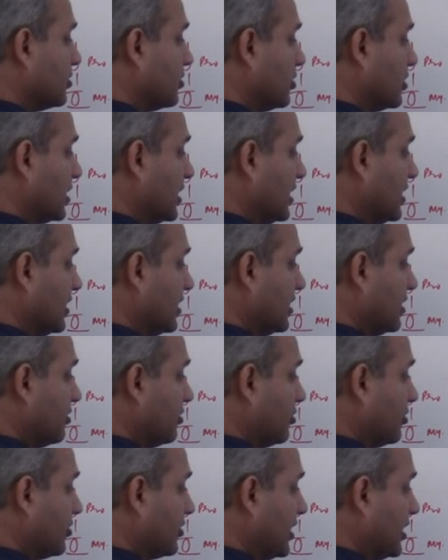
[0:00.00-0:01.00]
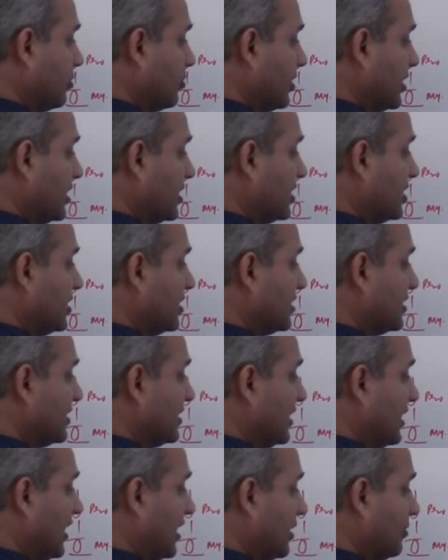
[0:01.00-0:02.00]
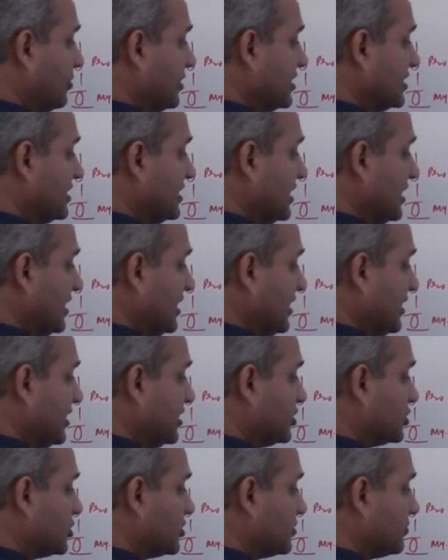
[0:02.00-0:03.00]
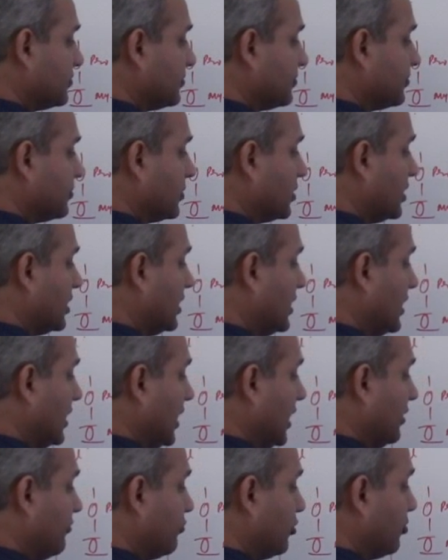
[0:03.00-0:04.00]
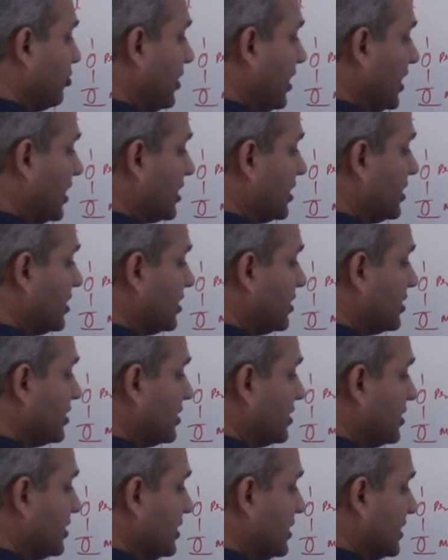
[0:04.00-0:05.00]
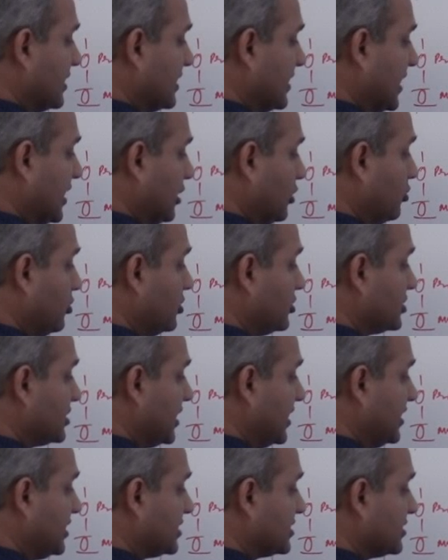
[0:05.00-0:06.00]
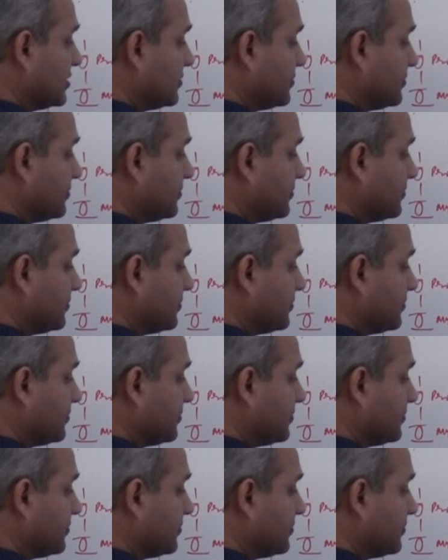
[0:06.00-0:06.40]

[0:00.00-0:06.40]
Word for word: or, or red blood RBC lineage. It would make granulocytes,